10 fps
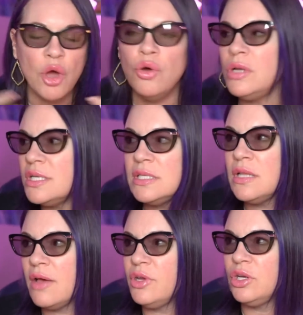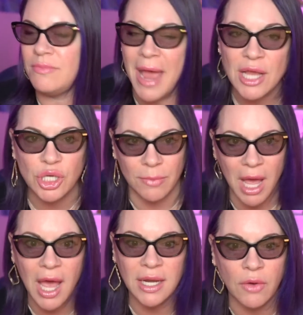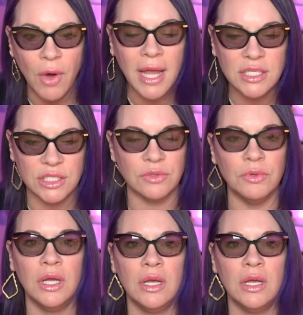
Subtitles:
who doesn't love a good mashup? I know I do.